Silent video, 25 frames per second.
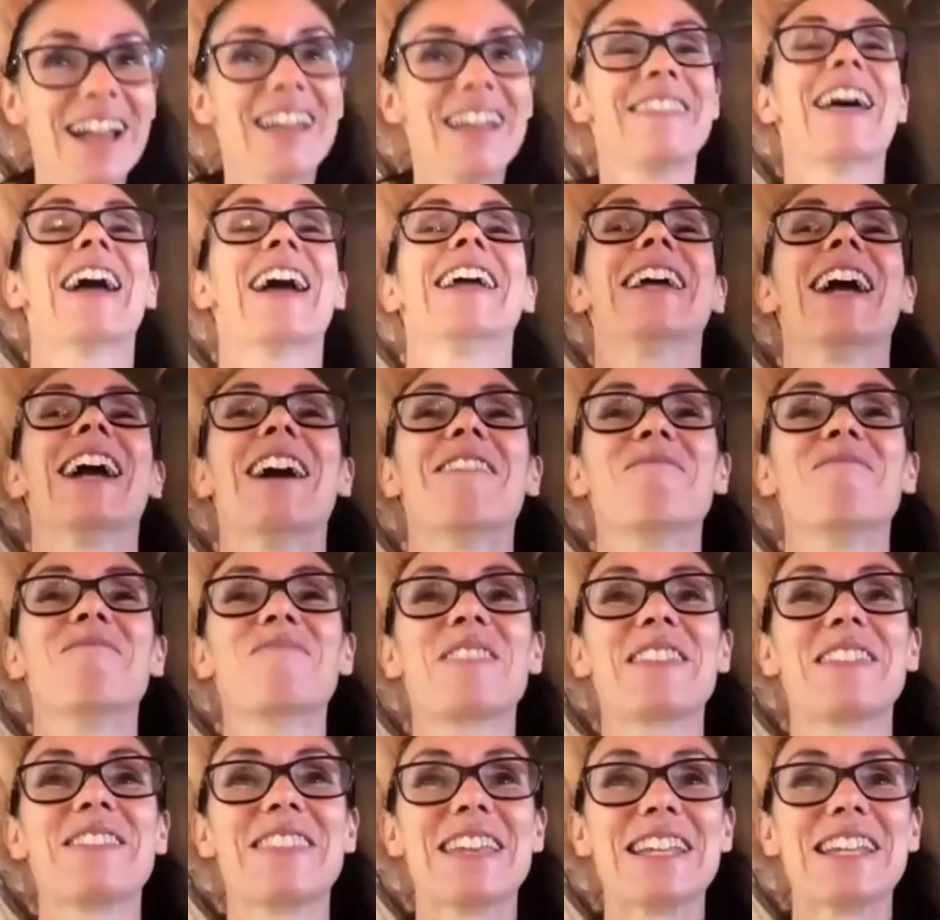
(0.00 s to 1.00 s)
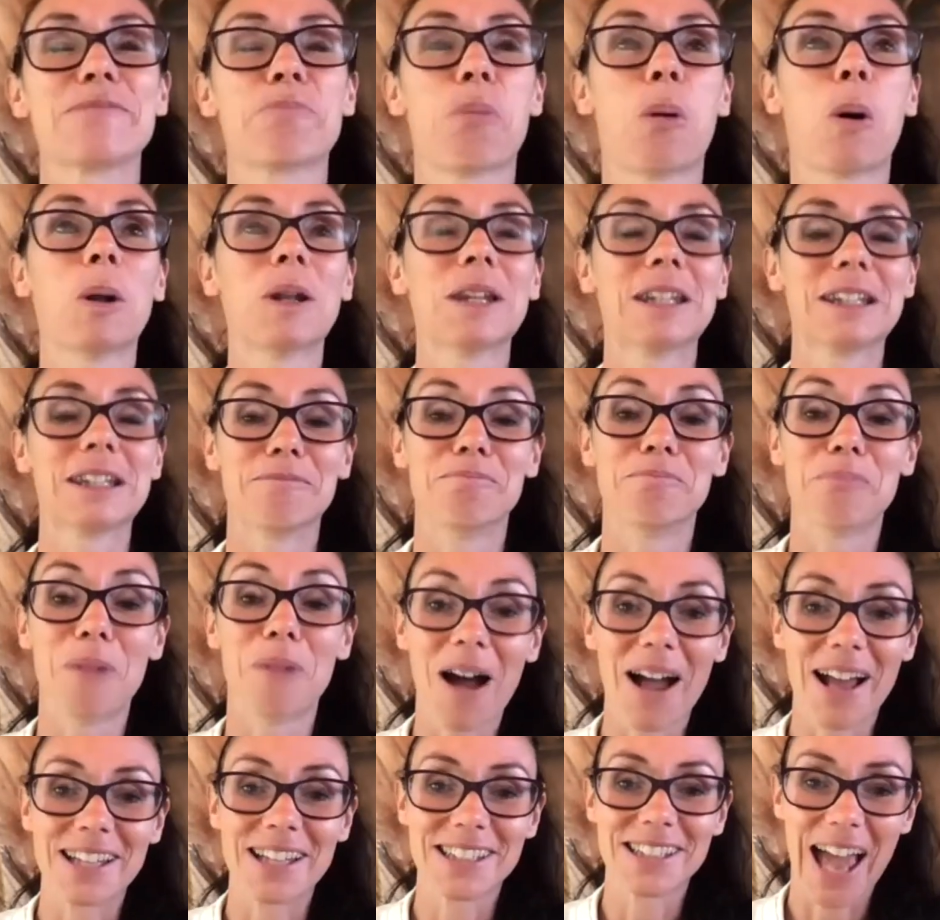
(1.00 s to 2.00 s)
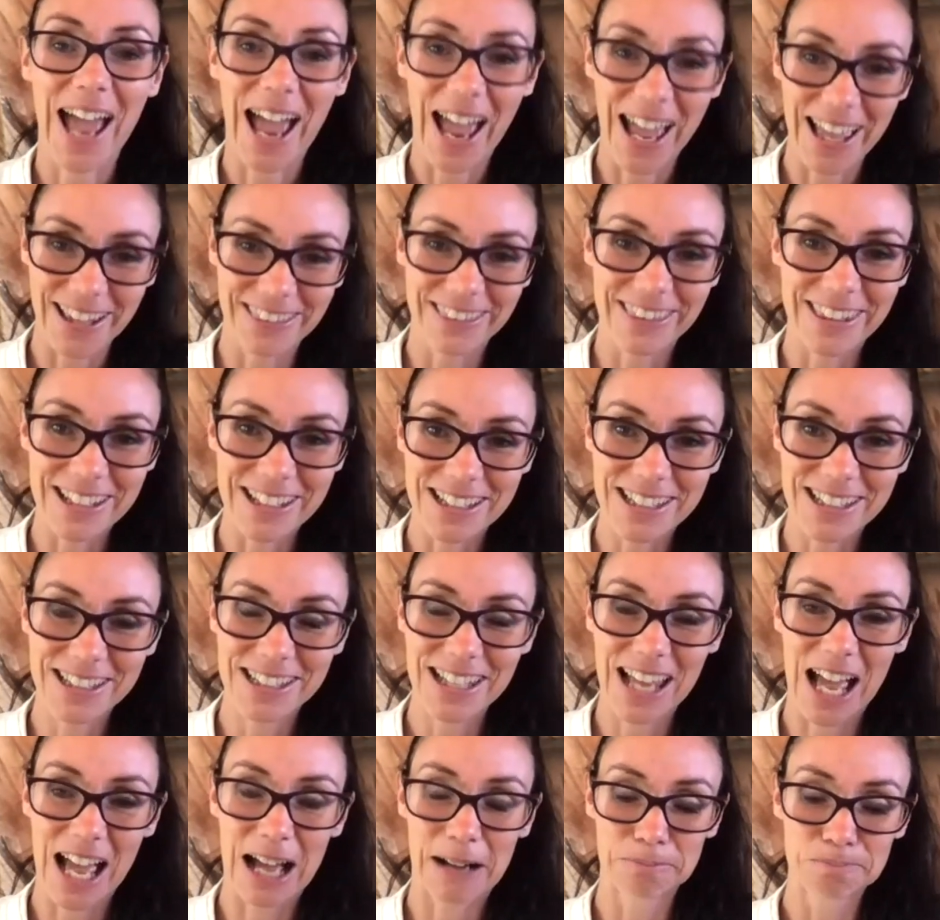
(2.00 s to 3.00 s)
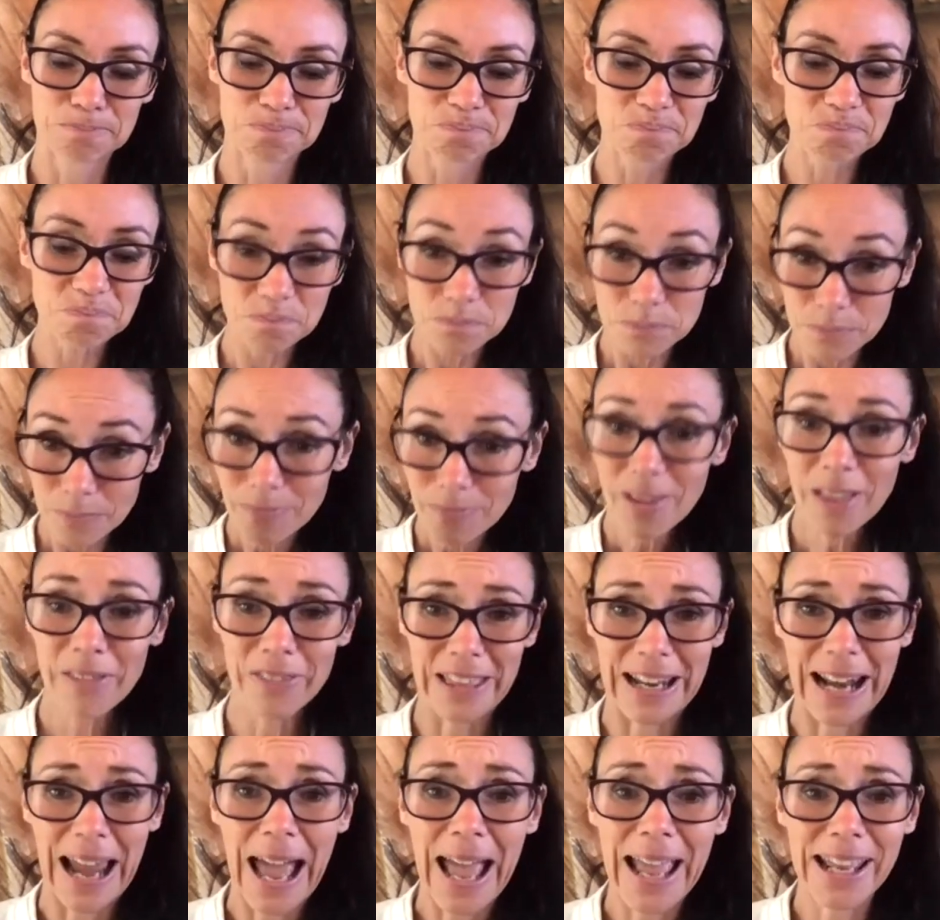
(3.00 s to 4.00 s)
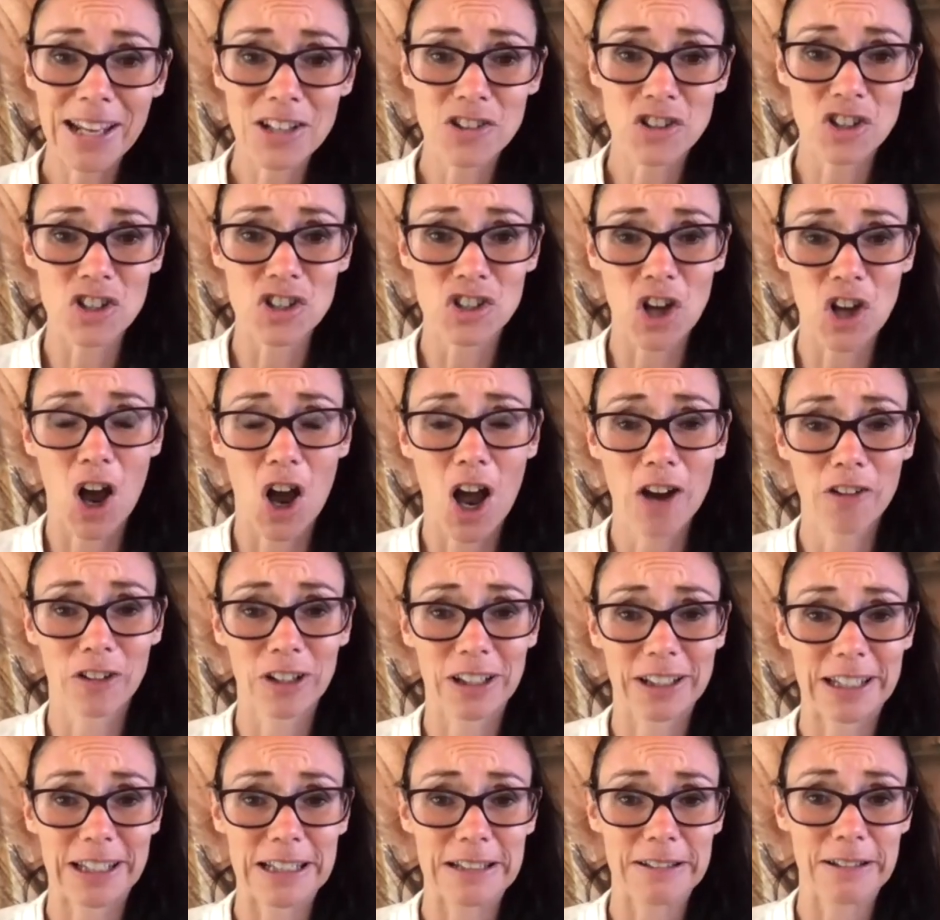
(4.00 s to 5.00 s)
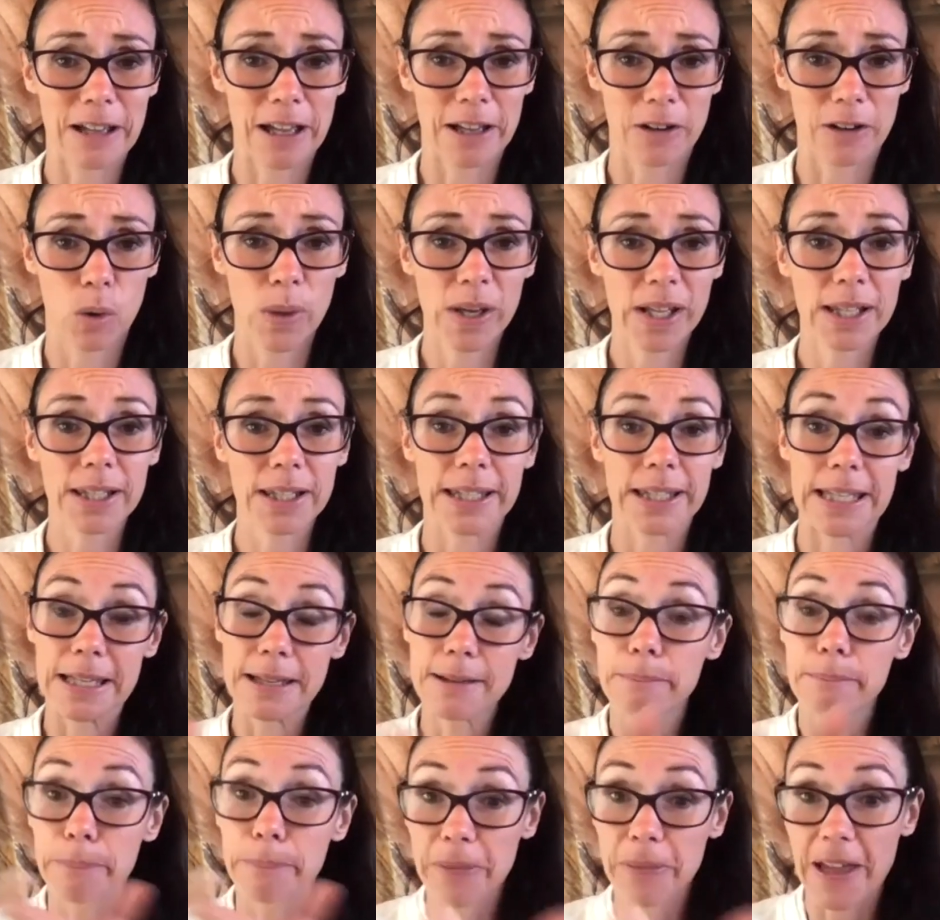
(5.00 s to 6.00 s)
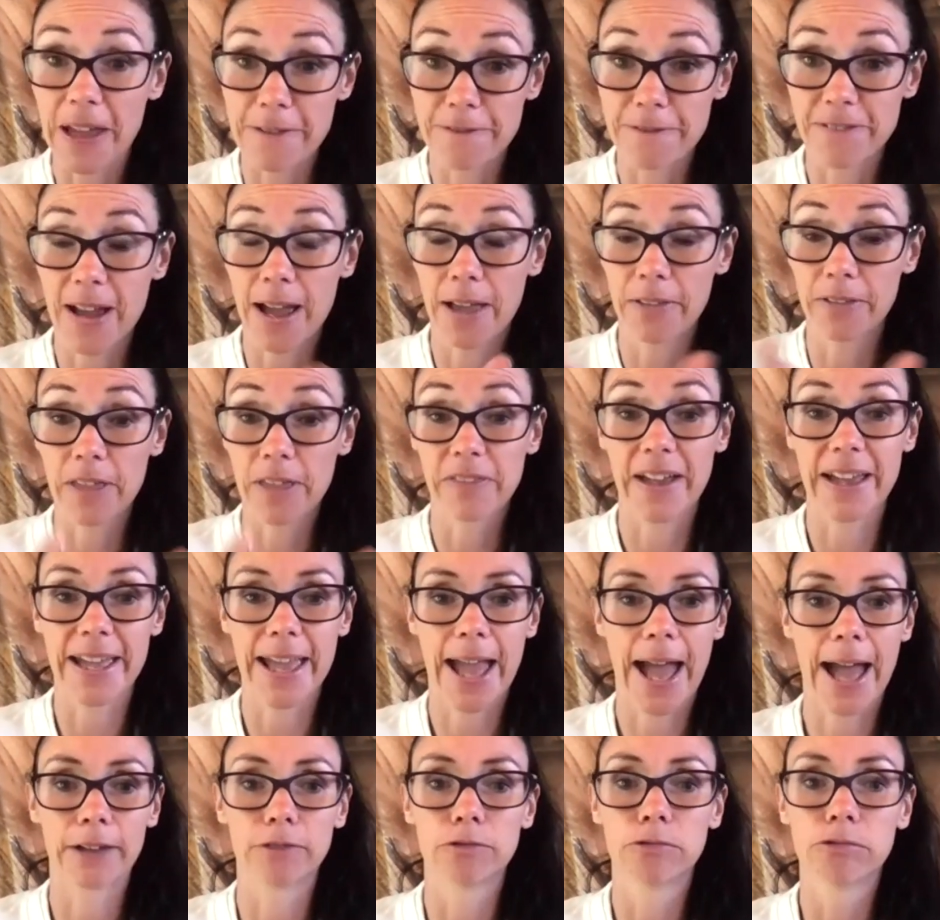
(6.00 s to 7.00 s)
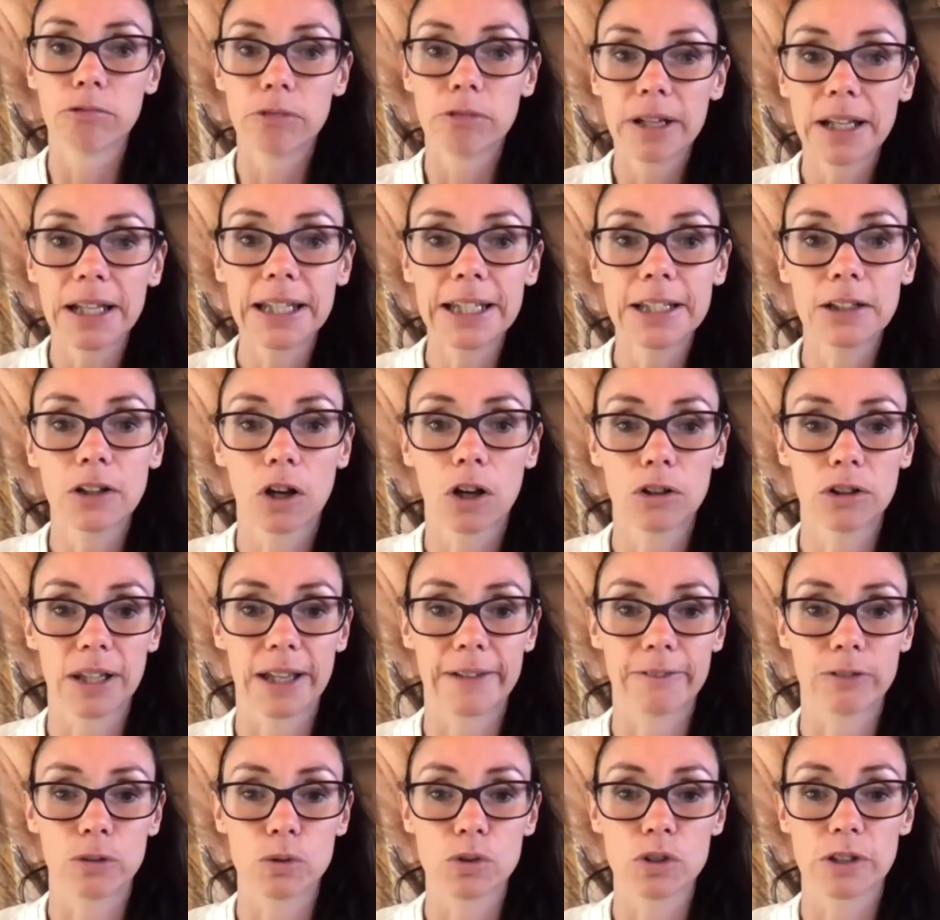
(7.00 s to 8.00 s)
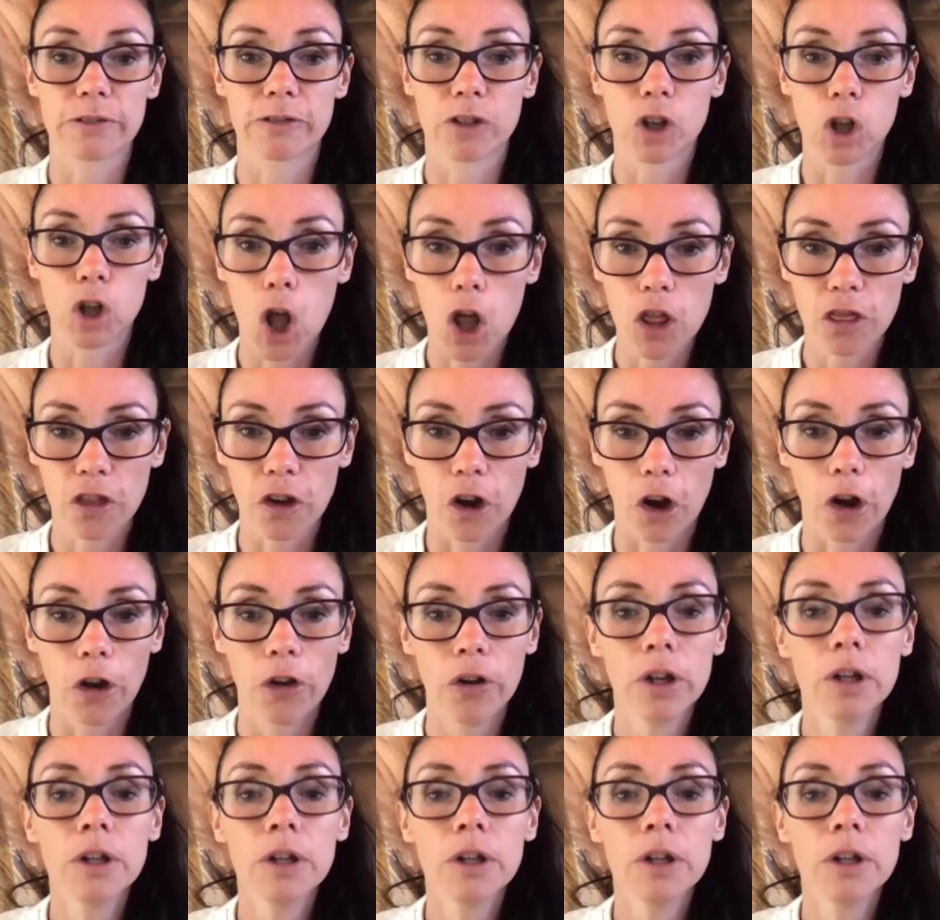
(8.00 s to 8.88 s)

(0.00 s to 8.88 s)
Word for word: They um these poor little mice had this um that age and die really uh, quickly, but they found that they had really low levels of klotho.